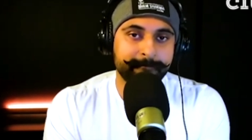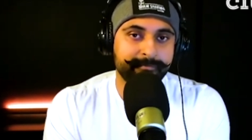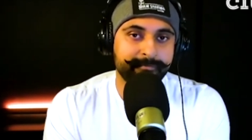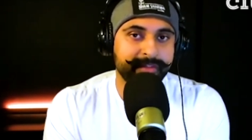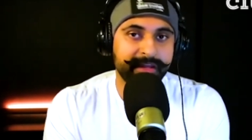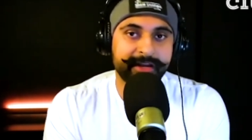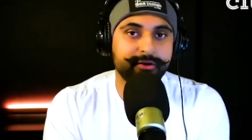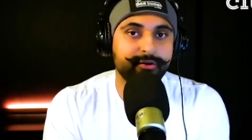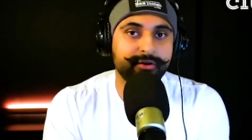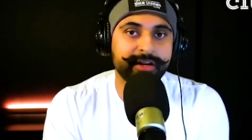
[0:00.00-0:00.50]

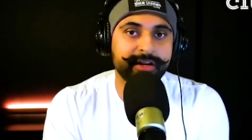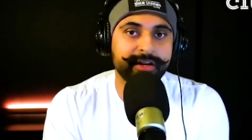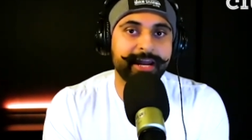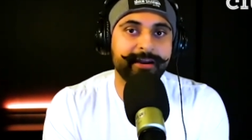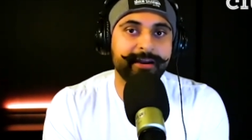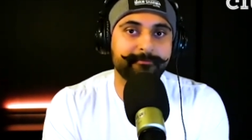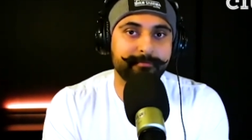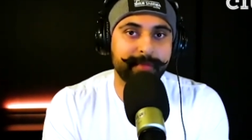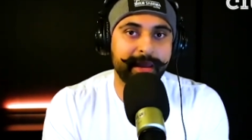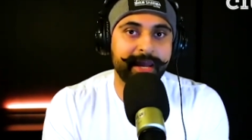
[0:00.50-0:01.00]
they don't
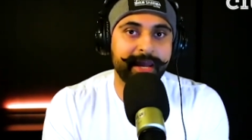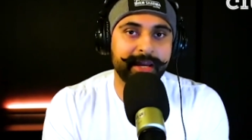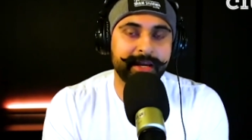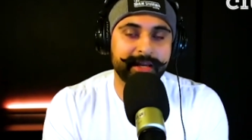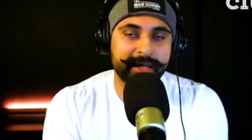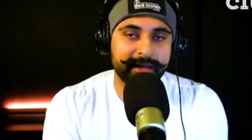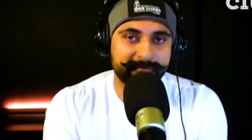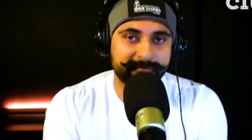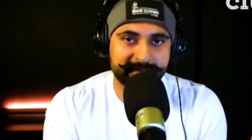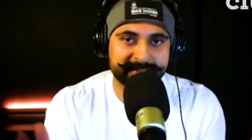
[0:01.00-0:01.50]
get
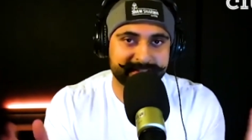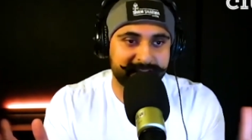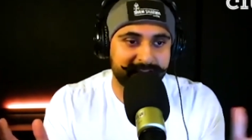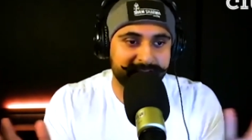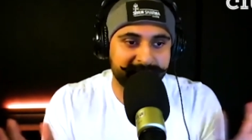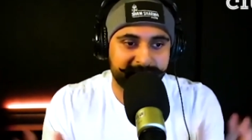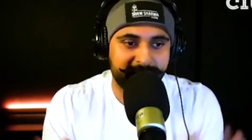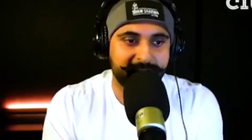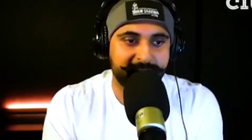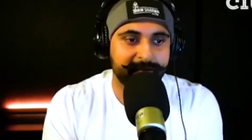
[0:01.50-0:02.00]
made if this
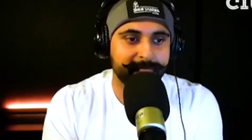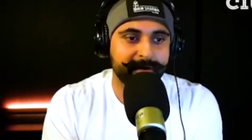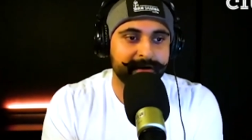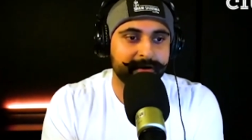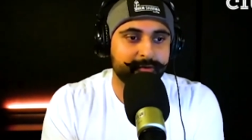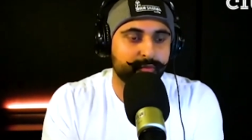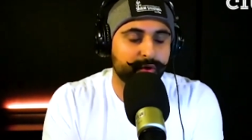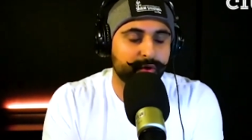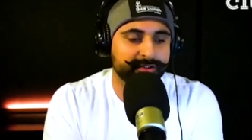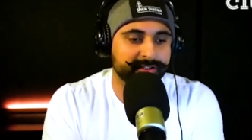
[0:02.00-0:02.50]

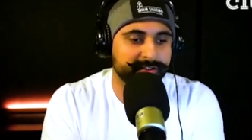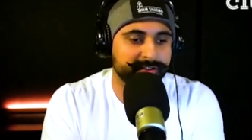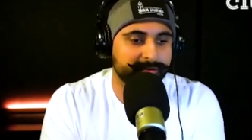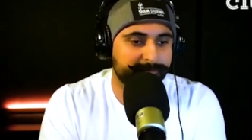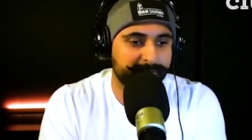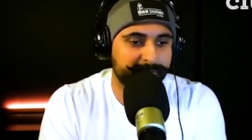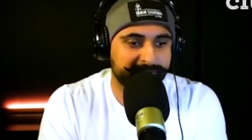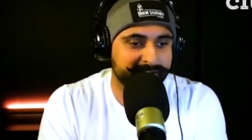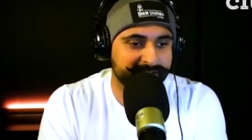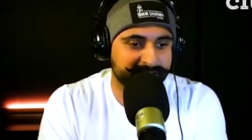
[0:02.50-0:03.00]
environment
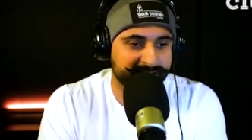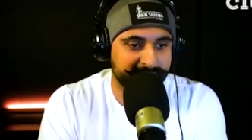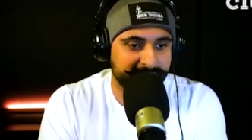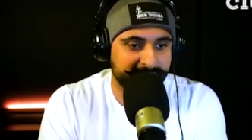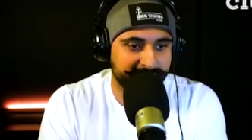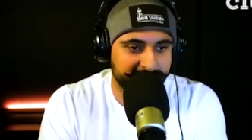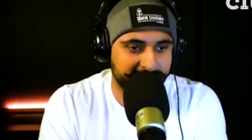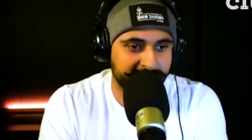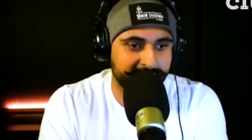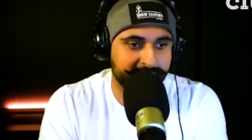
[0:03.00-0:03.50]
wasn't previously
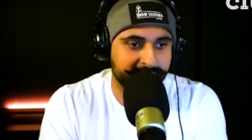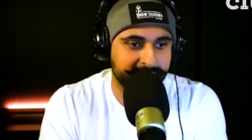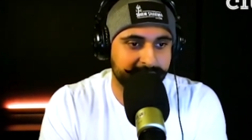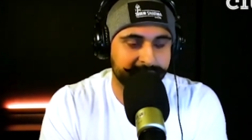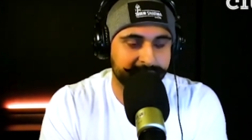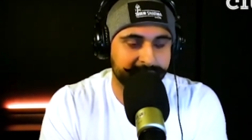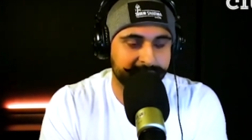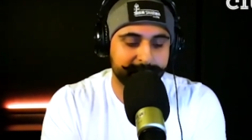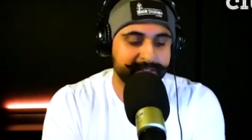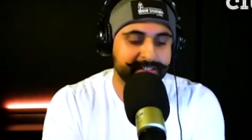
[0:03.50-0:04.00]
created.
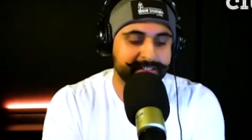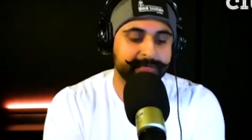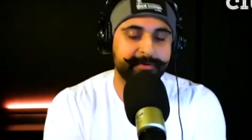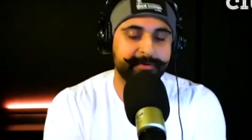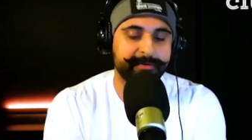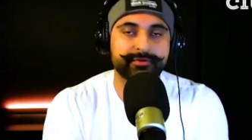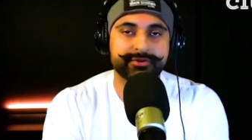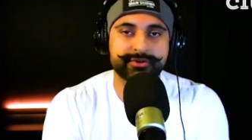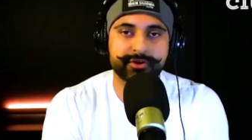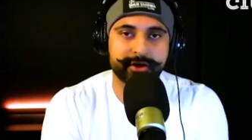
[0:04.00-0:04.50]
If the
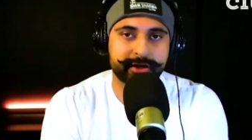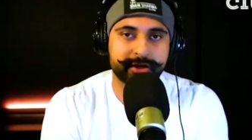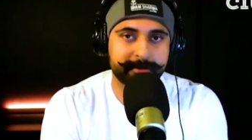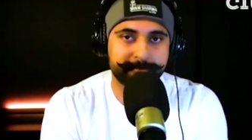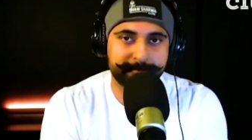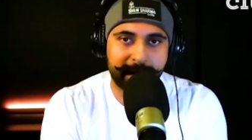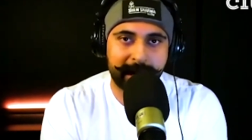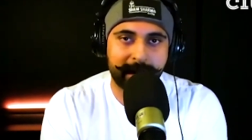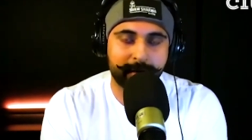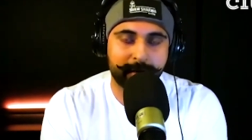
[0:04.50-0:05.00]
BJP was not
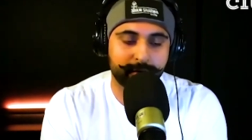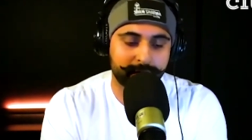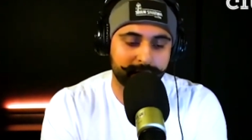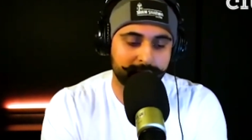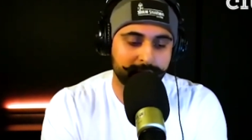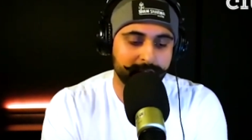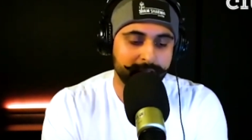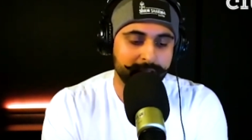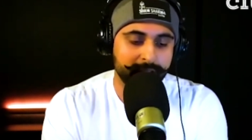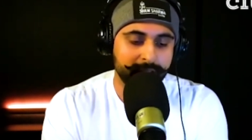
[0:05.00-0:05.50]
in
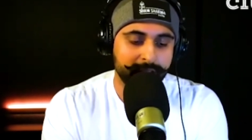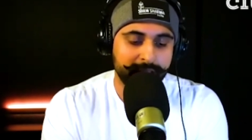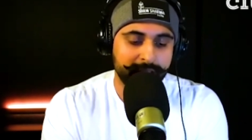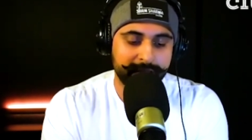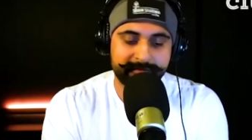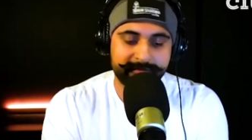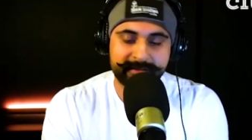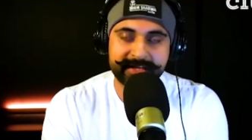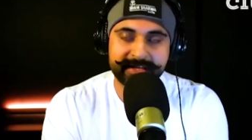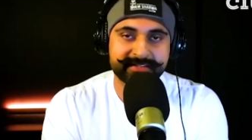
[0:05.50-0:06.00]
power,
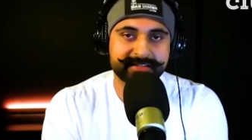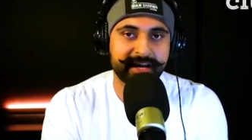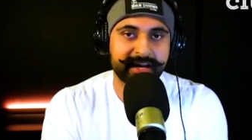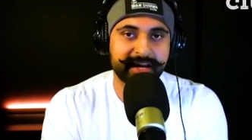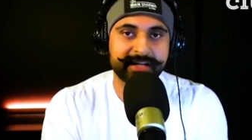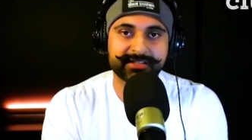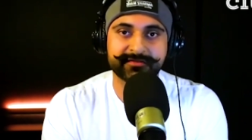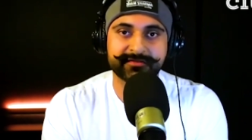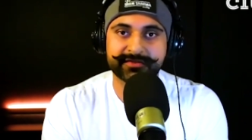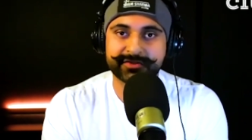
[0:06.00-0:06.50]
if these
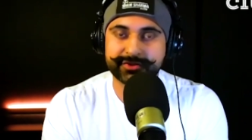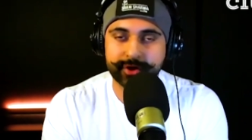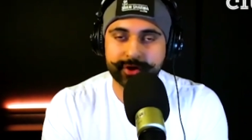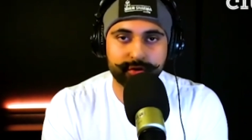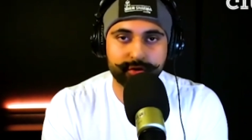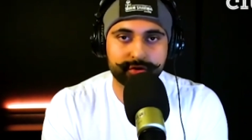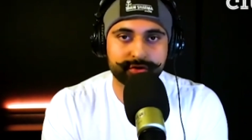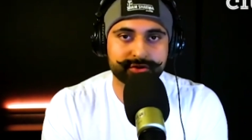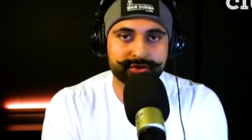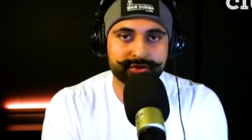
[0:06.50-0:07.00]
kinds of
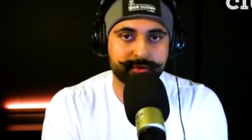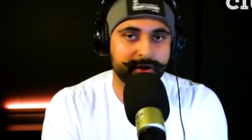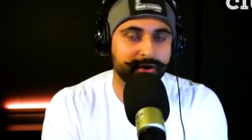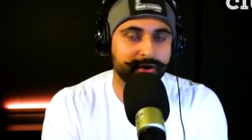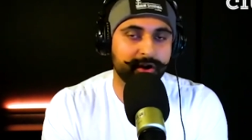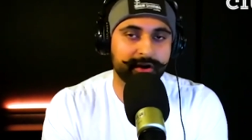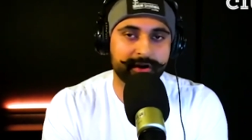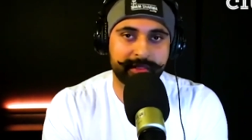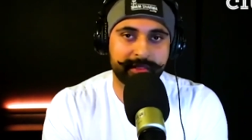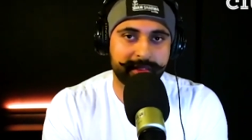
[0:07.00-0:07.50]
shows were
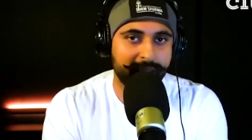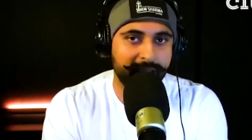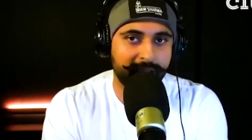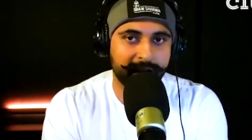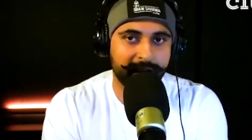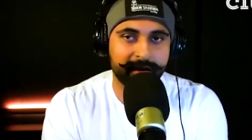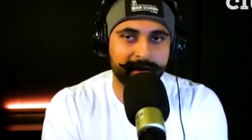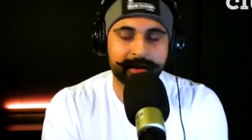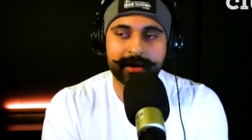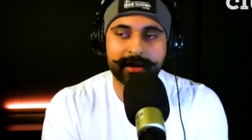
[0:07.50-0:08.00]
not
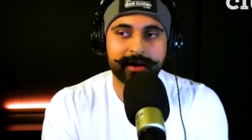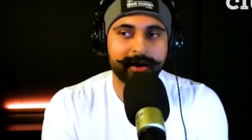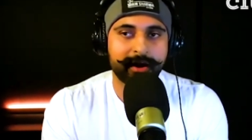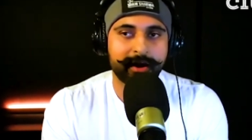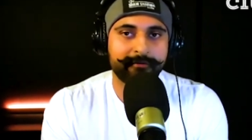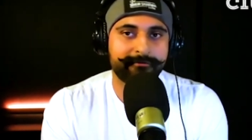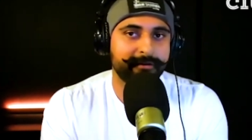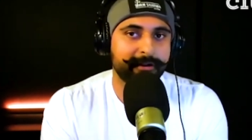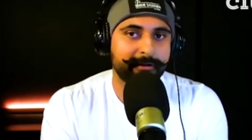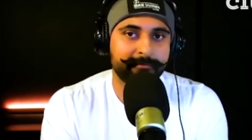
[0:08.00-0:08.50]
there,
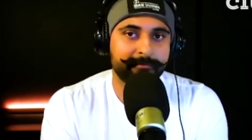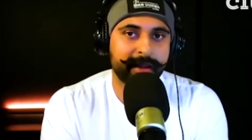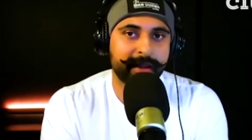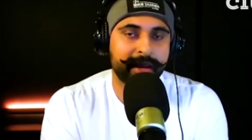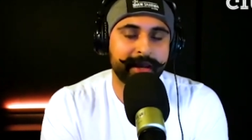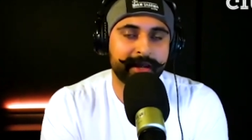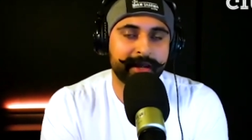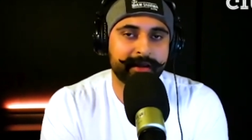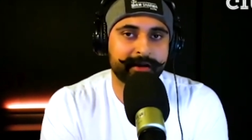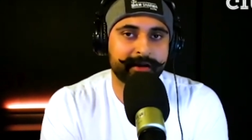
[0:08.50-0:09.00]
a film
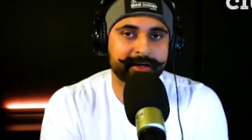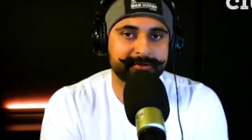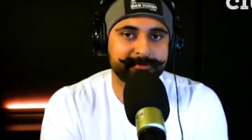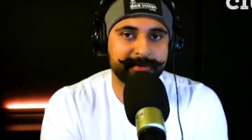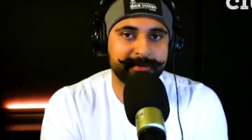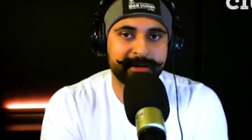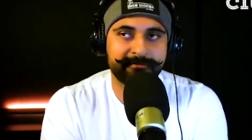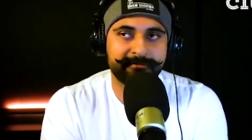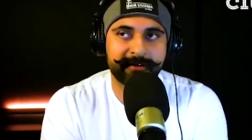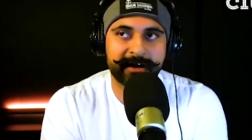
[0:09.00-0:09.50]
like
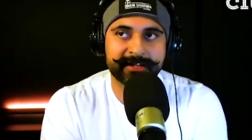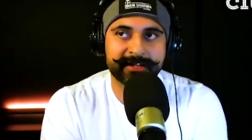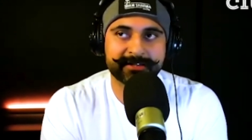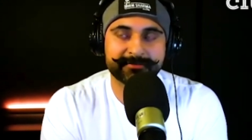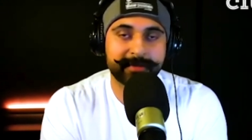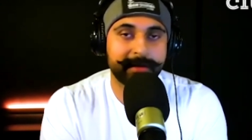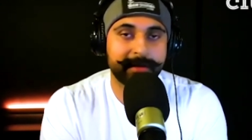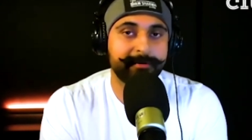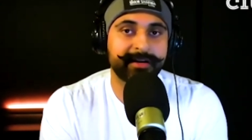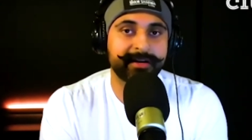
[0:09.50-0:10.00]
Kashmir Files
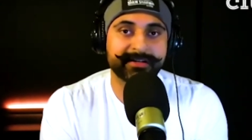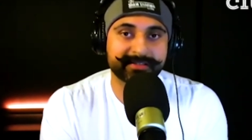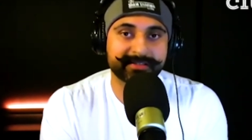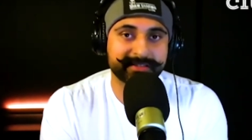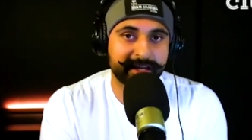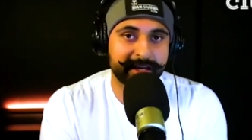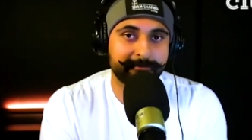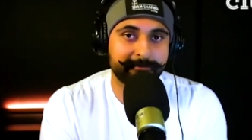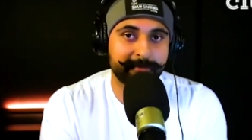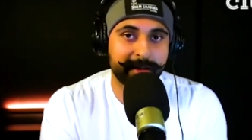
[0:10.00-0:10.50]
maybe
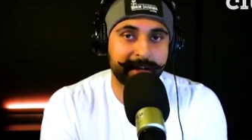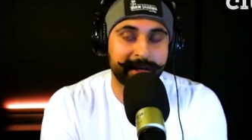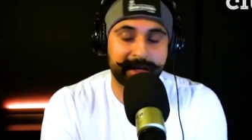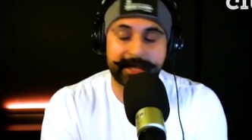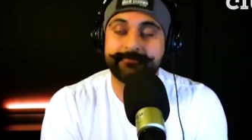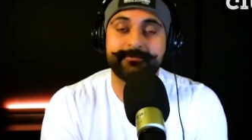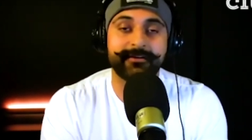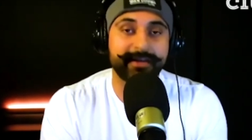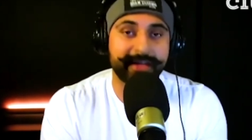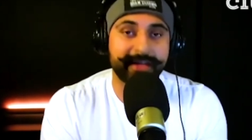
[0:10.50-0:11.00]
doesn't get made.
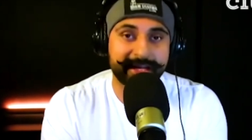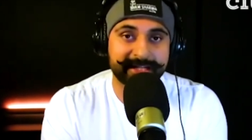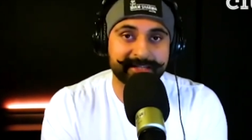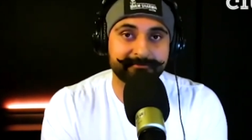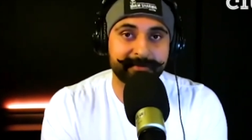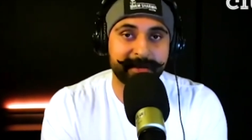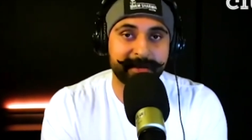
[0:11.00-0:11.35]
If it gets